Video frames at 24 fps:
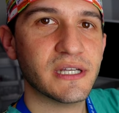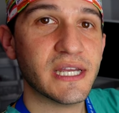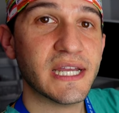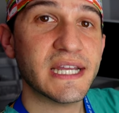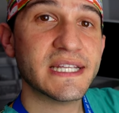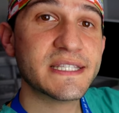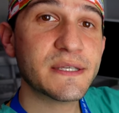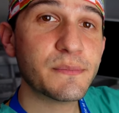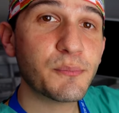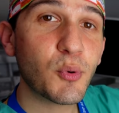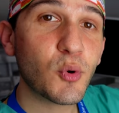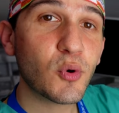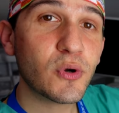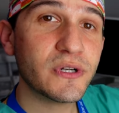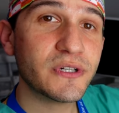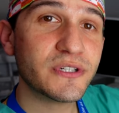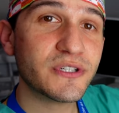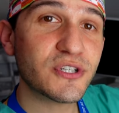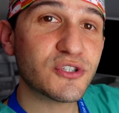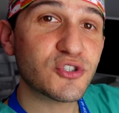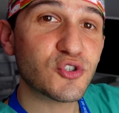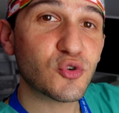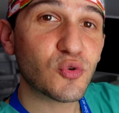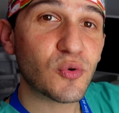It's
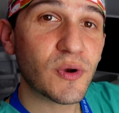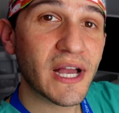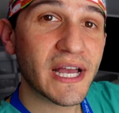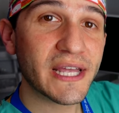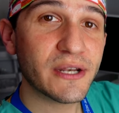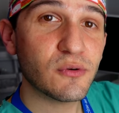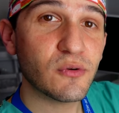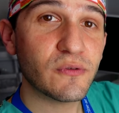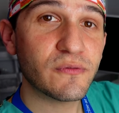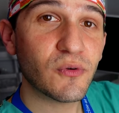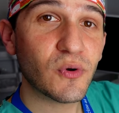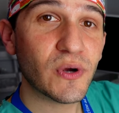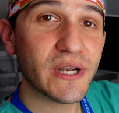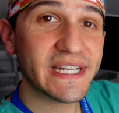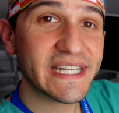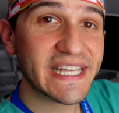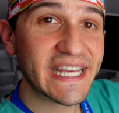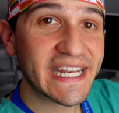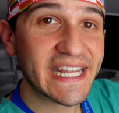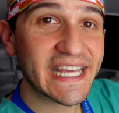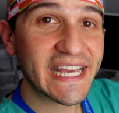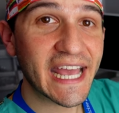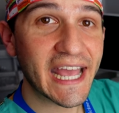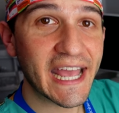important to try to avoid
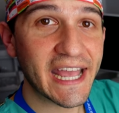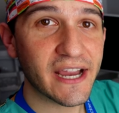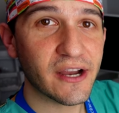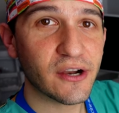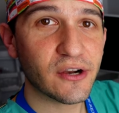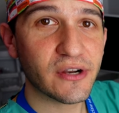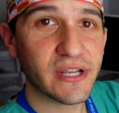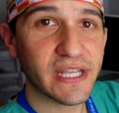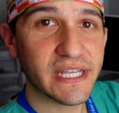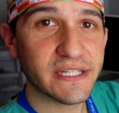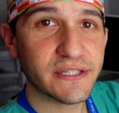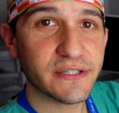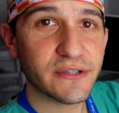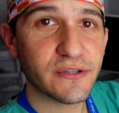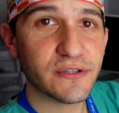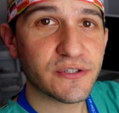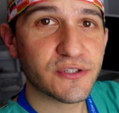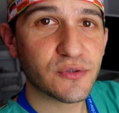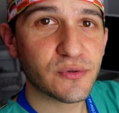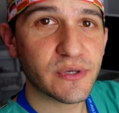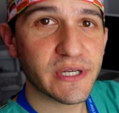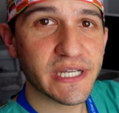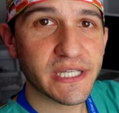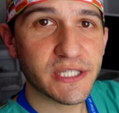getting air into the
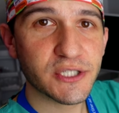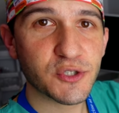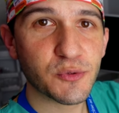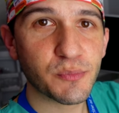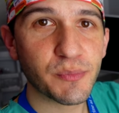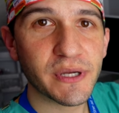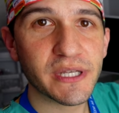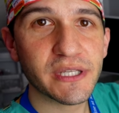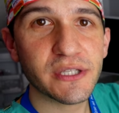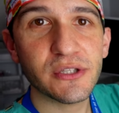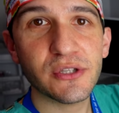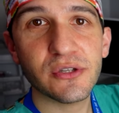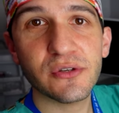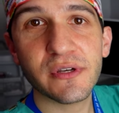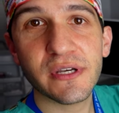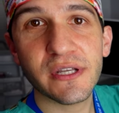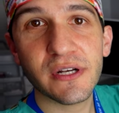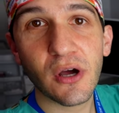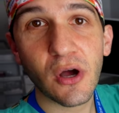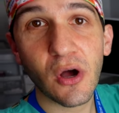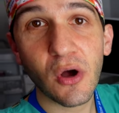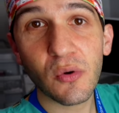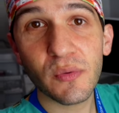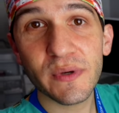syringe, but you
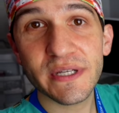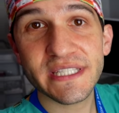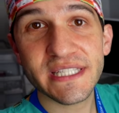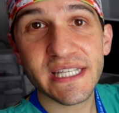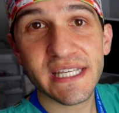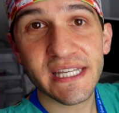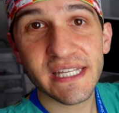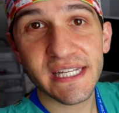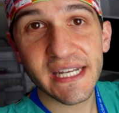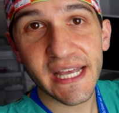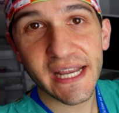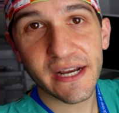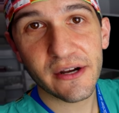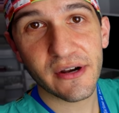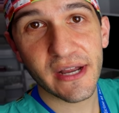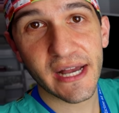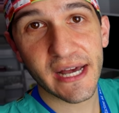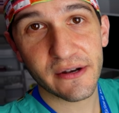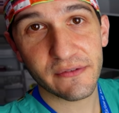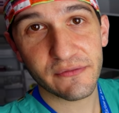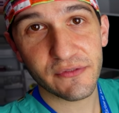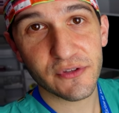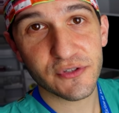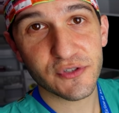can always get air
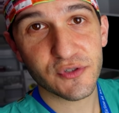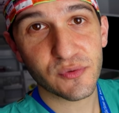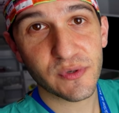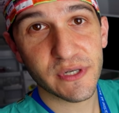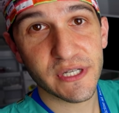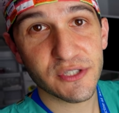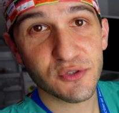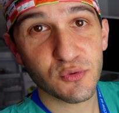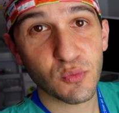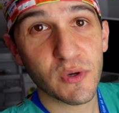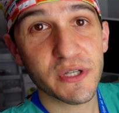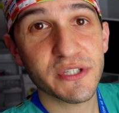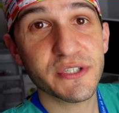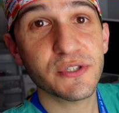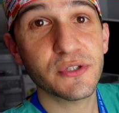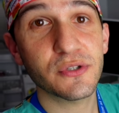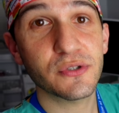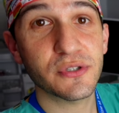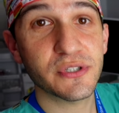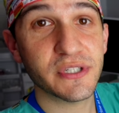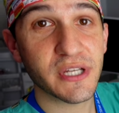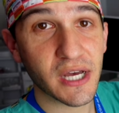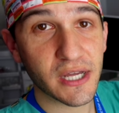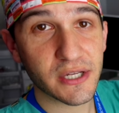out of the syringe once
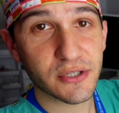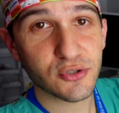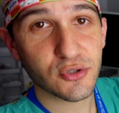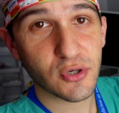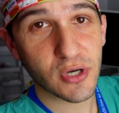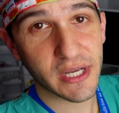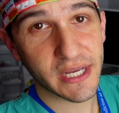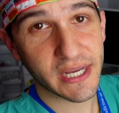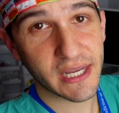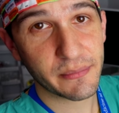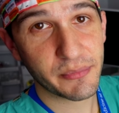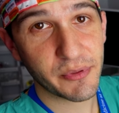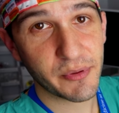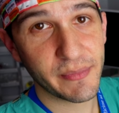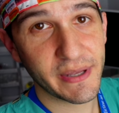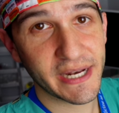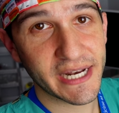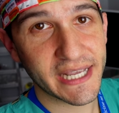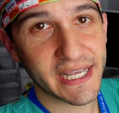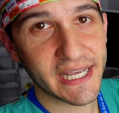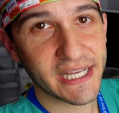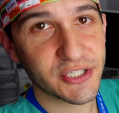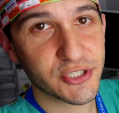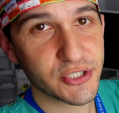you're done drawing up the
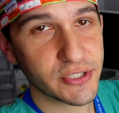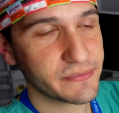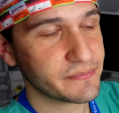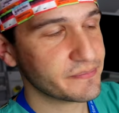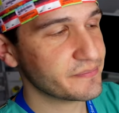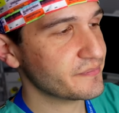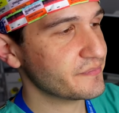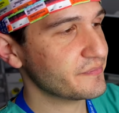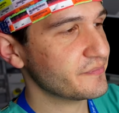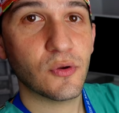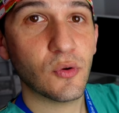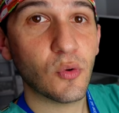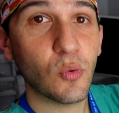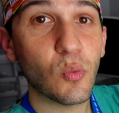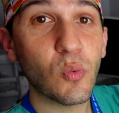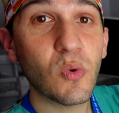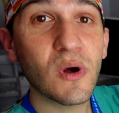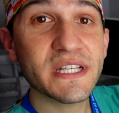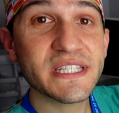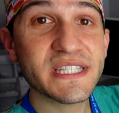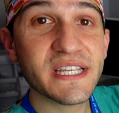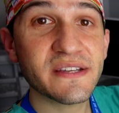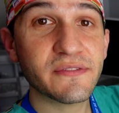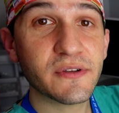medication.
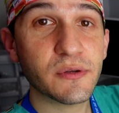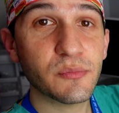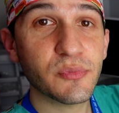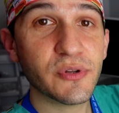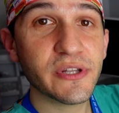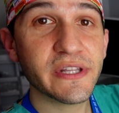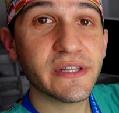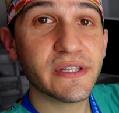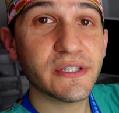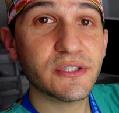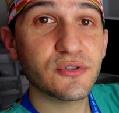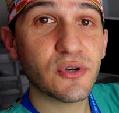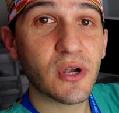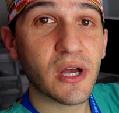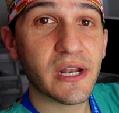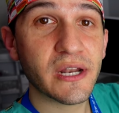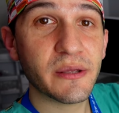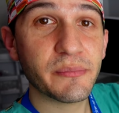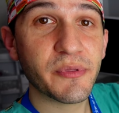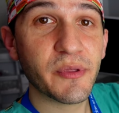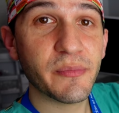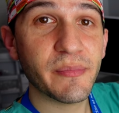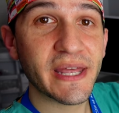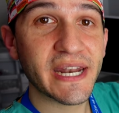Once I've completely drawn
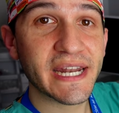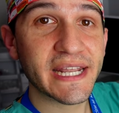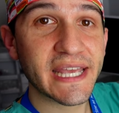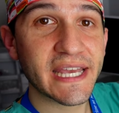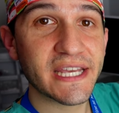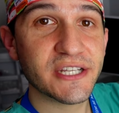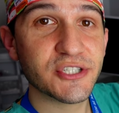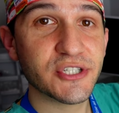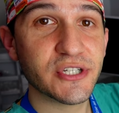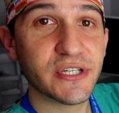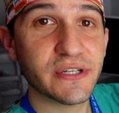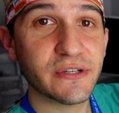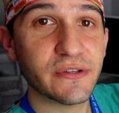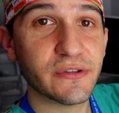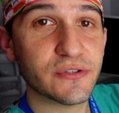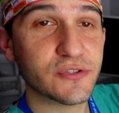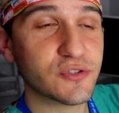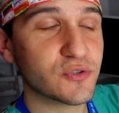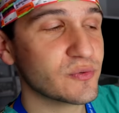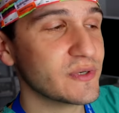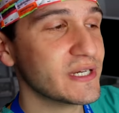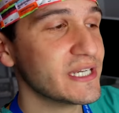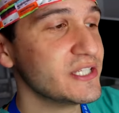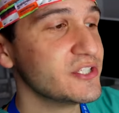up the medication into the
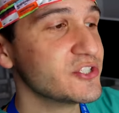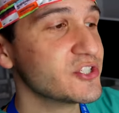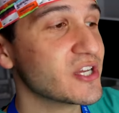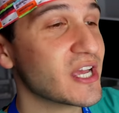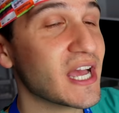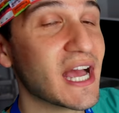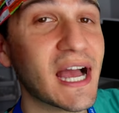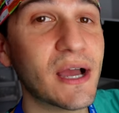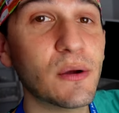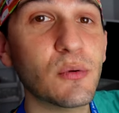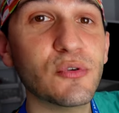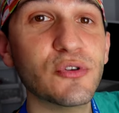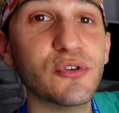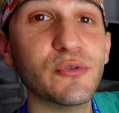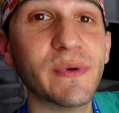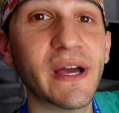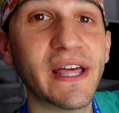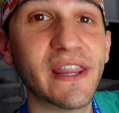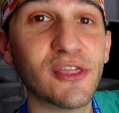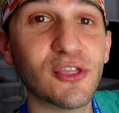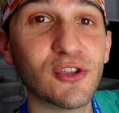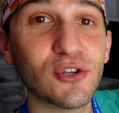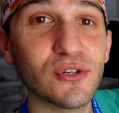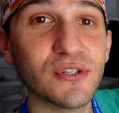syringe, I will do
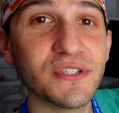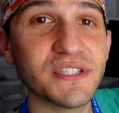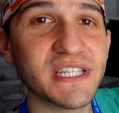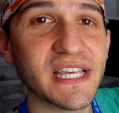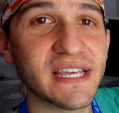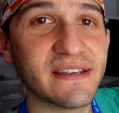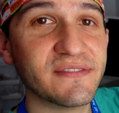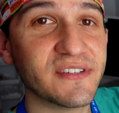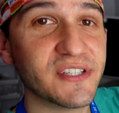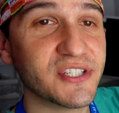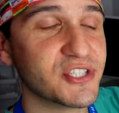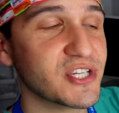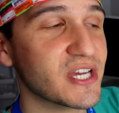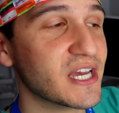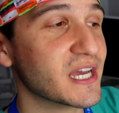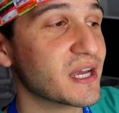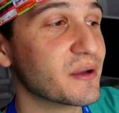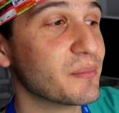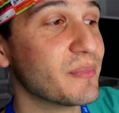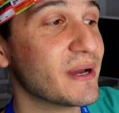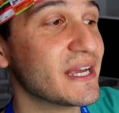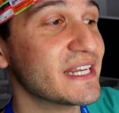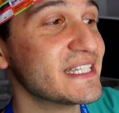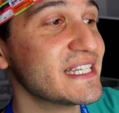my third safety
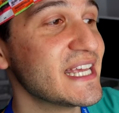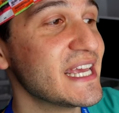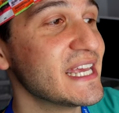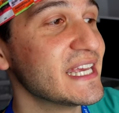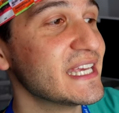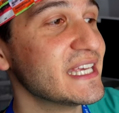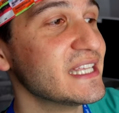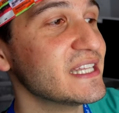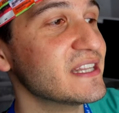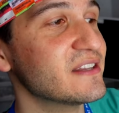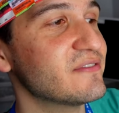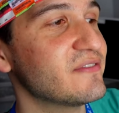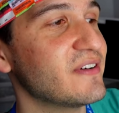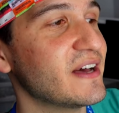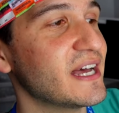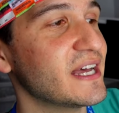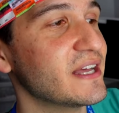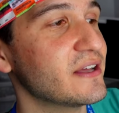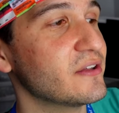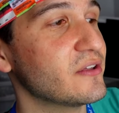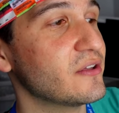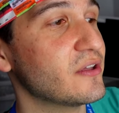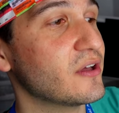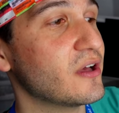check by taking the
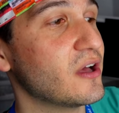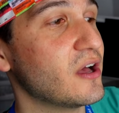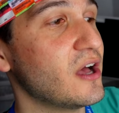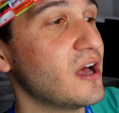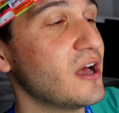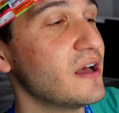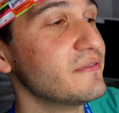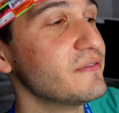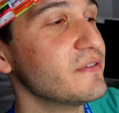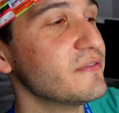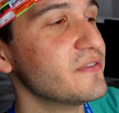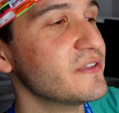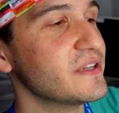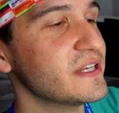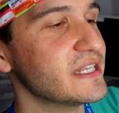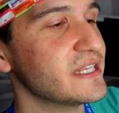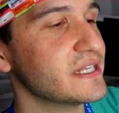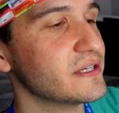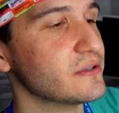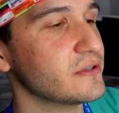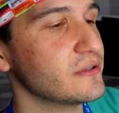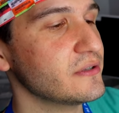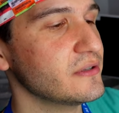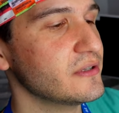vial off of the
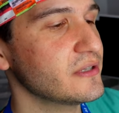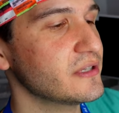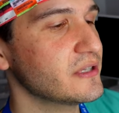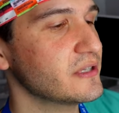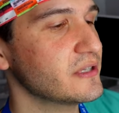needle